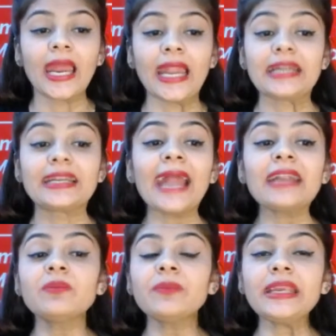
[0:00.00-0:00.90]
Debt
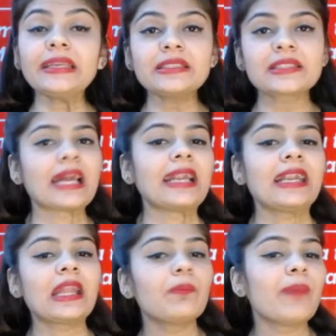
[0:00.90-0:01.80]
means
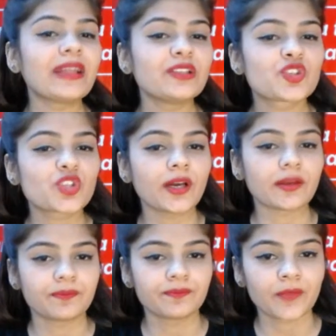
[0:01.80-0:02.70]
debenture.
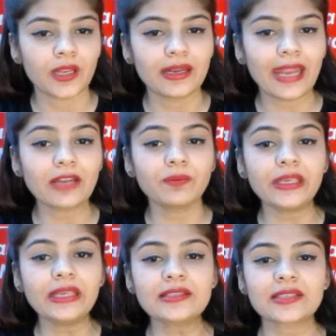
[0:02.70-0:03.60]
Debt
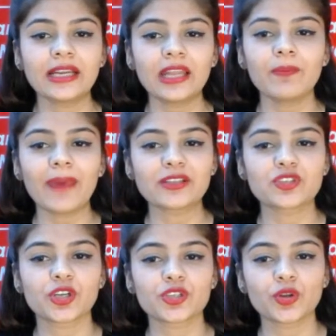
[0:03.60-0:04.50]
means
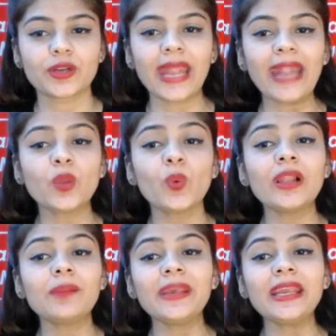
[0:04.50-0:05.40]
debenture. So debt
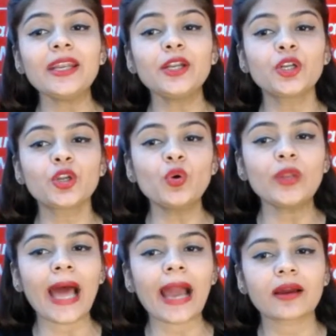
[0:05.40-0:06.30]
will be 2
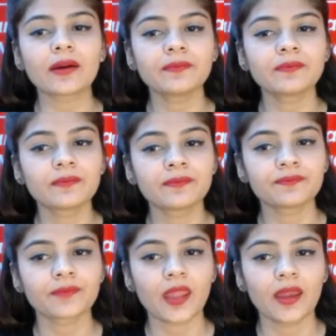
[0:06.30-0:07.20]
lakh.
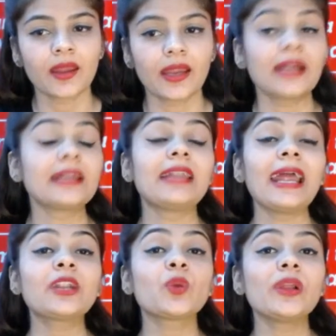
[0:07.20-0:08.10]

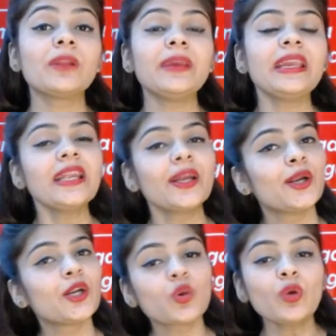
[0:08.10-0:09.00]
Debt will be
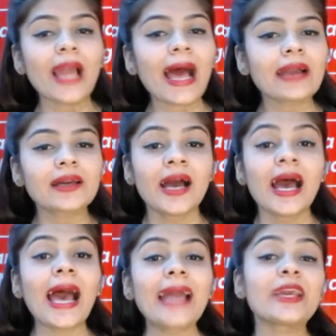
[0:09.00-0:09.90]
2 lakh.
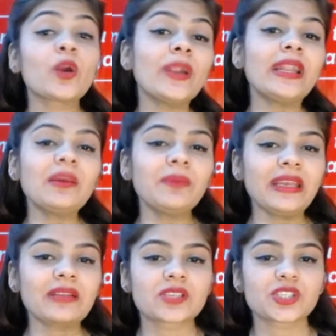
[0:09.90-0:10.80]
And equity
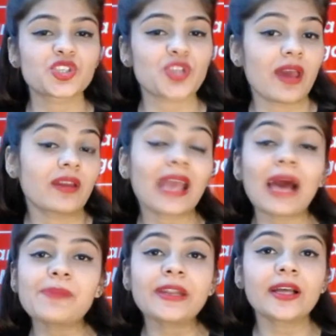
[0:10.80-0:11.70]
means share
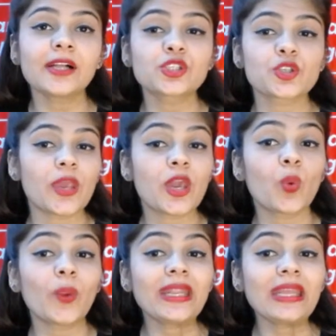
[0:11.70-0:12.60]
capital. So
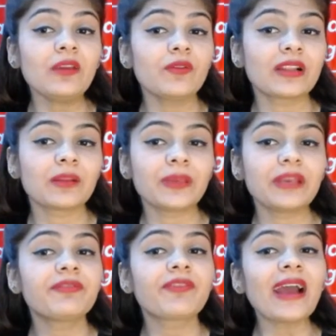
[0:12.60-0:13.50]
equity will
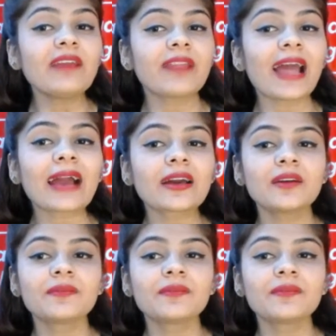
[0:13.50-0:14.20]
be 5 lakh.